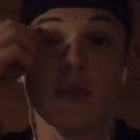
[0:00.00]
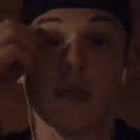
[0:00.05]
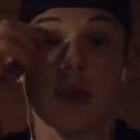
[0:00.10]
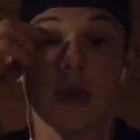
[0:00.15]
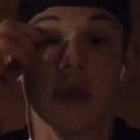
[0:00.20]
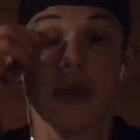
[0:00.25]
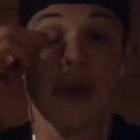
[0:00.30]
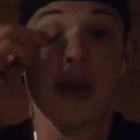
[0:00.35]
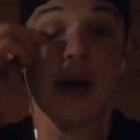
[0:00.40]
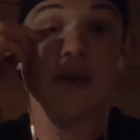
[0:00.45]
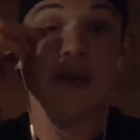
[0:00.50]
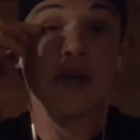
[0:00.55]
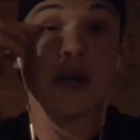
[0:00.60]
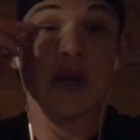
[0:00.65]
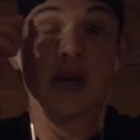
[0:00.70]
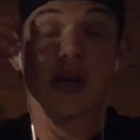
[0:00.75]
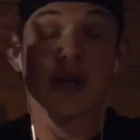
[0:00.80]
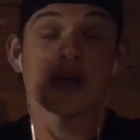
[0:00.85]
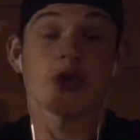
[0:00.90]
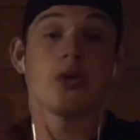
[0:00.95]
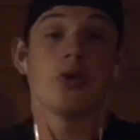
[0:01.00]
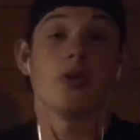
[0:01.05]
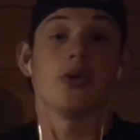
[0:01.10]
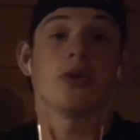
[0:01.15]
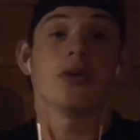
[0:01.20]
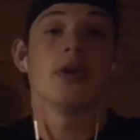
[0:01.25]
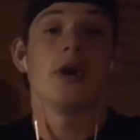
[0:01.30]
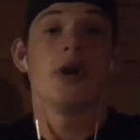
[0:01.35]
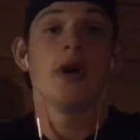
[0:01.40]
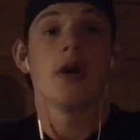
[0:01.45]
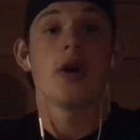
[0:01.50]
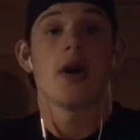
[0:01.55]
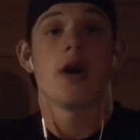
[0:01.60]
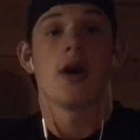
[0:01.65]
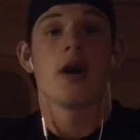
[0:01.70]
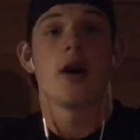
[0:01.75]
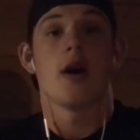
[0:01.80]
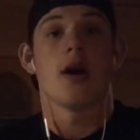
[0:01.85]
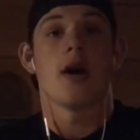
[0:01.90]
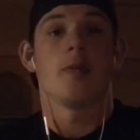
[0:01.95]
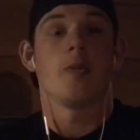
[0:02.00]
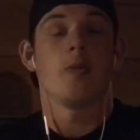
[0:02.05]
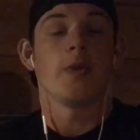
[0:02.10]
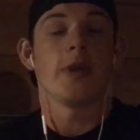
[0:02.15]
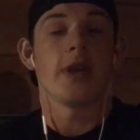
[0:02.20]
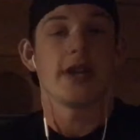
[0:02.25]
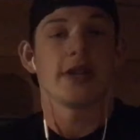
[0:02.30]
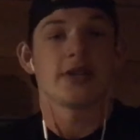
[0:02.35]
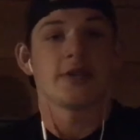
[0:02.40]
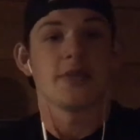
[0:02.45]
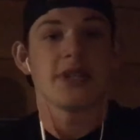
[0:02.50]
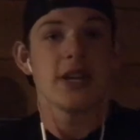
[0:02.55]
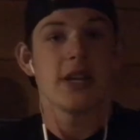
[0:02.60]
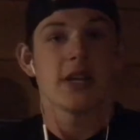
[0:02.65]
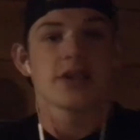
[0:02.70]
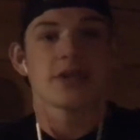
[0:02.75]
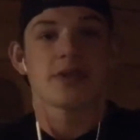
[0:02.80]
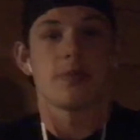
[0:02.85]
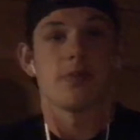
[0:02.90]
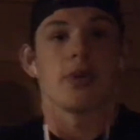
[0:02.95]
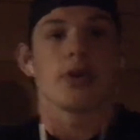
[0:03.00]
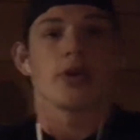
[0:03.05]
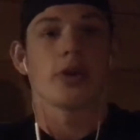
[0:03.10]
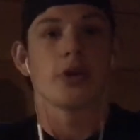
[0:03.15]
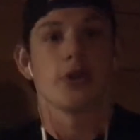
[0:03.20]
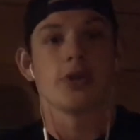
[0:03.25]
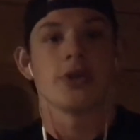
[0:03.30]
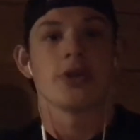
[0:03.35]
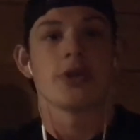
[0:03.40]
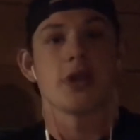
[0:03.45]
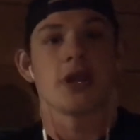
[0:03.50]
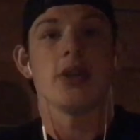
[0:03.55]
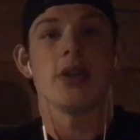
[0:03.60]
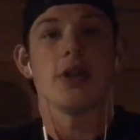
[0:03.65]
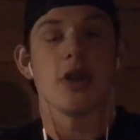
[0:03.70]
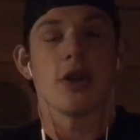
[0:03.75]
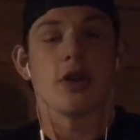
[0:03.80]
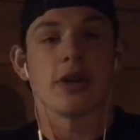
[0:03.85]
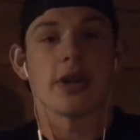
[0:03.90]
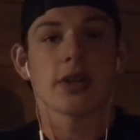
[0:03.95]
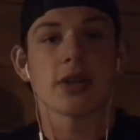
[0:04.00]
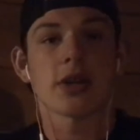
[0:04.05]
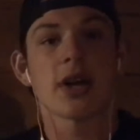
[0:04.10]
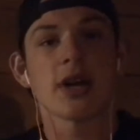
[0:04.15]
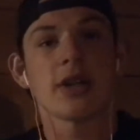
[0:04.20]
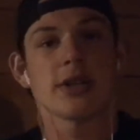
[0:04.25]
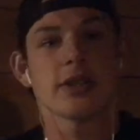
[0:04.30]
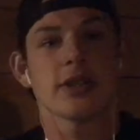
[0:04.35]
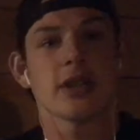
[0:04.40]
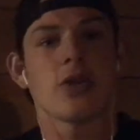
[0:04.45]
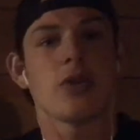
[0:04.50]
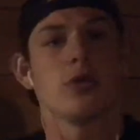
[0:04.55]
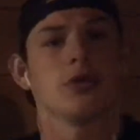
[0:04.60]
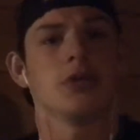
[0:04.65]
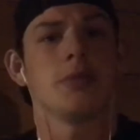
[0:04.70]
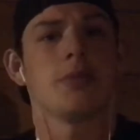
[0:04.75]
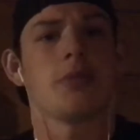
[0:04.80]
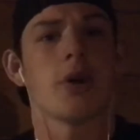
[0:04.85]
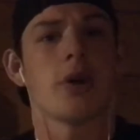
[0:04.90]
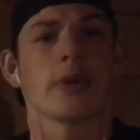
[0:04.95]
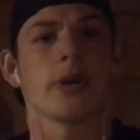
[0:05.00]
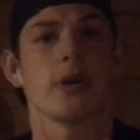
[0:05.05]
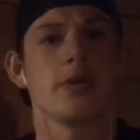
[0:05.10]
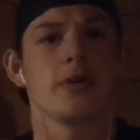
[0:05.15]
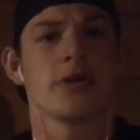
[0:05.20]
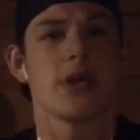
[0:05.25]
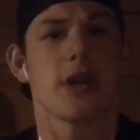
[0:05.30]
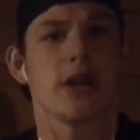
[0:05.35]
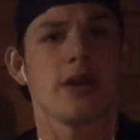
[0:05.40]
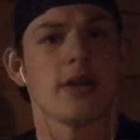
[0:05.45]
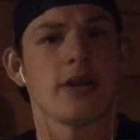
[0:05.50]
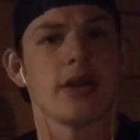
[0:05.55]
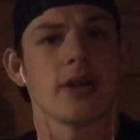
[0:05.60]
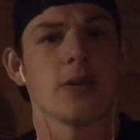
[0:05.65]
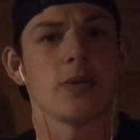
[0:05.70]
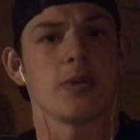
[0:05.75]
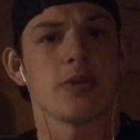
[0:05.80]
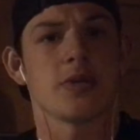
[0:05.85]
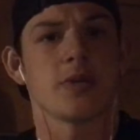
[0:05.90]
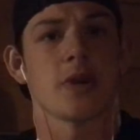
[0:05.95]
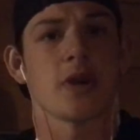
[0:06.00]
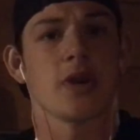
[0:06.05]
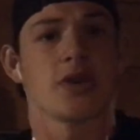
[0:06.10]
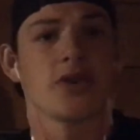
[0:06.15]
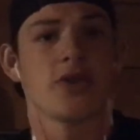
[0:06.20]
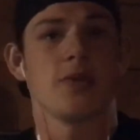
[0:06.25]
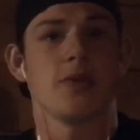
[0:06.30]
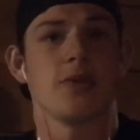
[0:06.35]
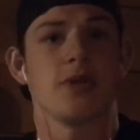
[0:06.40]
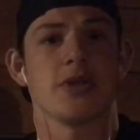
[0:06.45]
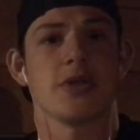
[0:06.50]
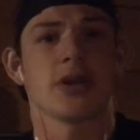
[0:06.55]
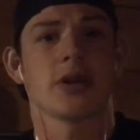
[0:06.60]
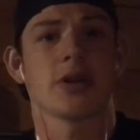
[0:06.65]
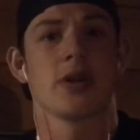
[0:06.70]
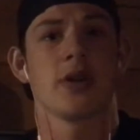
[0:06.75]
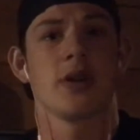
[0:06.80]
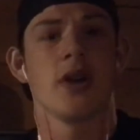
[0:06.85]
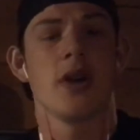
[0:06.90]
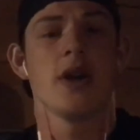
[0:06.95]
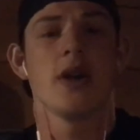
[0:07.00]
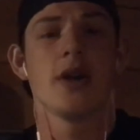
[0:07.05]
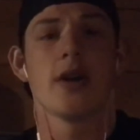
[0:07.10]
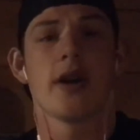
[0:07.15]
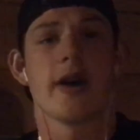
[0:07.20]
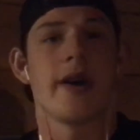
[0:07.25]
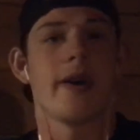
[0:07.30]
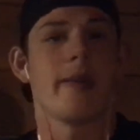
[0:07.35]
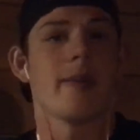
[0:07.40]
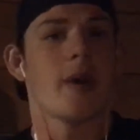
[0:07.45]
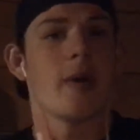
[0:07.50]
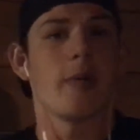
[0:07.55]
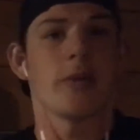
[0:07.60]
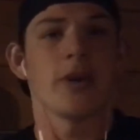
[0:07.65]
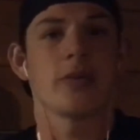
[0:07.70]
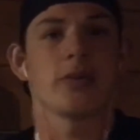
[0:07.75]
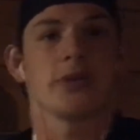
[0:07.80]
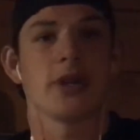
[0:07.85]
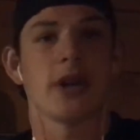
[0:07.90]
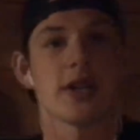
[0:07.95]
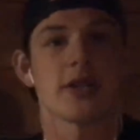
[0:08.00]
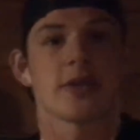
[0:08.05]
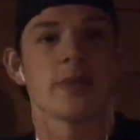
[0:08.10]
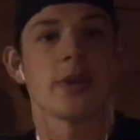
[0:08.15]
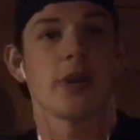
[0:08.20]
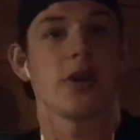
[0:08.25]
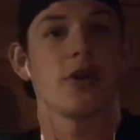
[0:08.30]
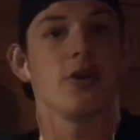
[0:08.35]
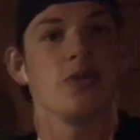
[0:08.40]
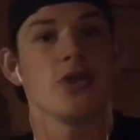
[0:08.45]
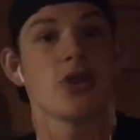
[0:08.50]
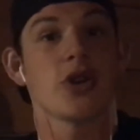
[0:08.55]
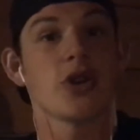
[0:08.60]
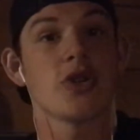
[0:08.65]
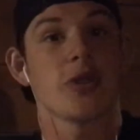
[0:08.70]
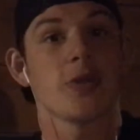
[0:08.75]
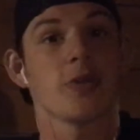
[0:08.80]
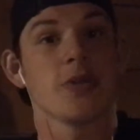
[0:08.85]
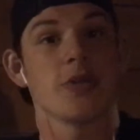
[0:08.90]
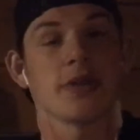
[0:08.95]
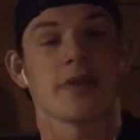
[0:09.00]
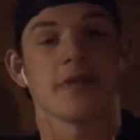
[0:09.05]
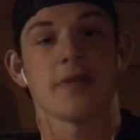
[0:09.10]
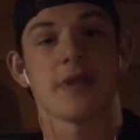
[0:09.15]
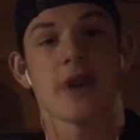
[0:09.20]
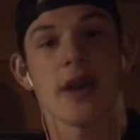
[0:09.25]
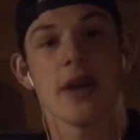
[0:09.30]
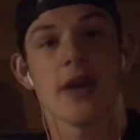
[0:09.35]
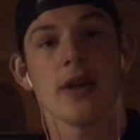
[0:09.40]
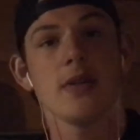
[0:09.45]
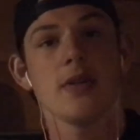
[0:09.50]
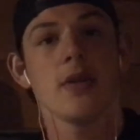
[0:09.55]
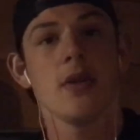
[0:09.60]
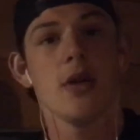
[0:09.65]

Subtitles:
that was actually cool. We had some steaks, some burgers, and like kind of like that whole barbecue style thing with some country music. I'll be completely honest, I'm not a huge country music fan,